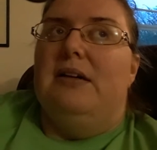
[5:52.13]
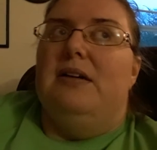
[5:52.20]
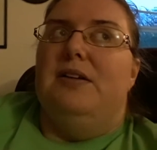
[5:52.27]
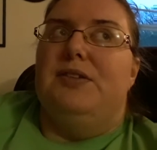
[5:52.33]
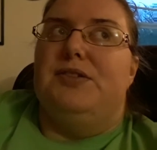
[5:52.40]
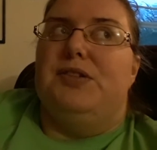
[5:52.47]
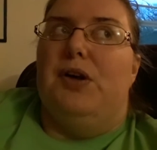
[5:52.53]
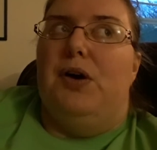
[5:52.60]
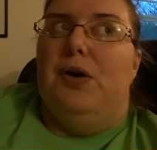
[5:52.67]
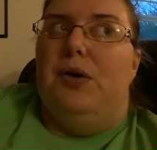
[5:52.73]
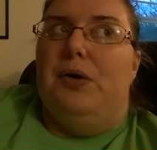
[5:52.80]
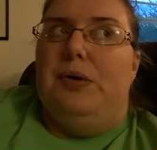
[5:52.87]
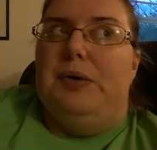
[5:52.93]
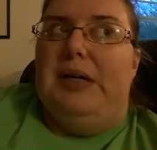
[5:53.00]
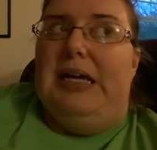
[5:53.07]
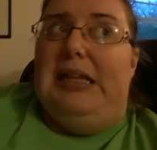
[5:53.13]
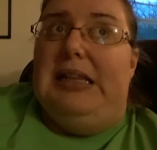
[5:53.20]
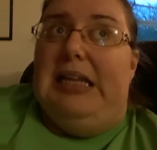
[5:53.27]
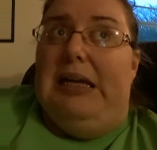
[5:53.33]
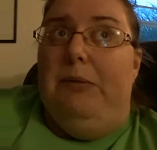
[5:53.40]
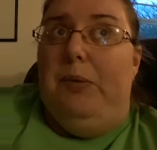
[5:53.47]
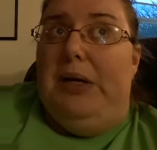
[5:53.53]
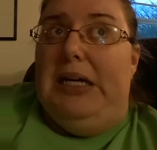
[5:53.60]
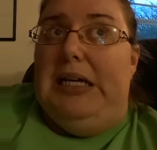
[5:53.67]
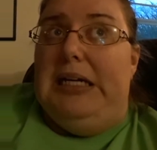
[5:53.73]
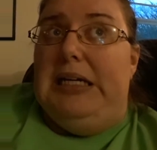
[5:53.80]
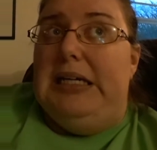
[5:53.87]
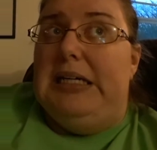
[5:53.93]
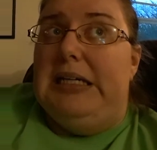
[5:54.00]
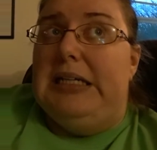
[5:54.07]
So, and then
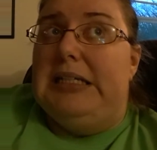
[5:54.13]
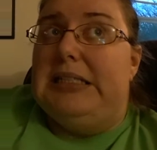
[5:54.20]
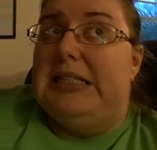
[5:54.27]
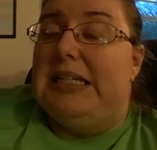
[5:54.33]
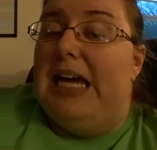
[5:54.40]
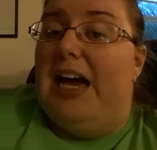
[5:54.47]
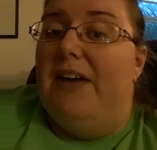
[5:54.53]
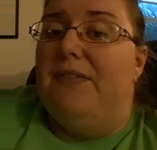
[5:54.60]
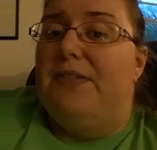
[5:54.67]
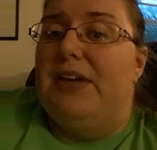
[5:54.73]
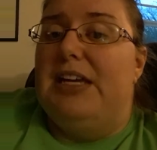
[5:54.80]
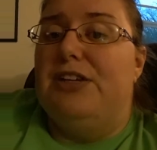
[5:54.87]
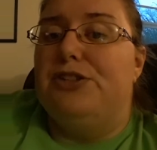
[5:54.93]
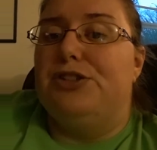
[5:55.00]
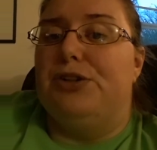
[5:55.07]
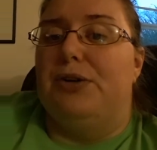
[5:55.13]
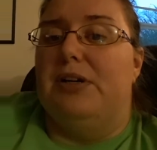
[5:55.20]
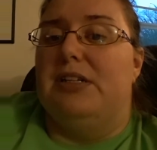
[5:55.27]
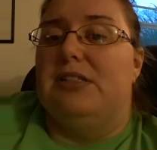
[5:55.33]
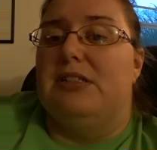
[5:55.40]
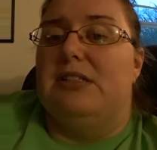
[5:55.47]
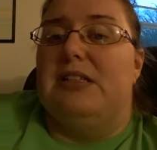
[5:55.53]
we didn't have insurance,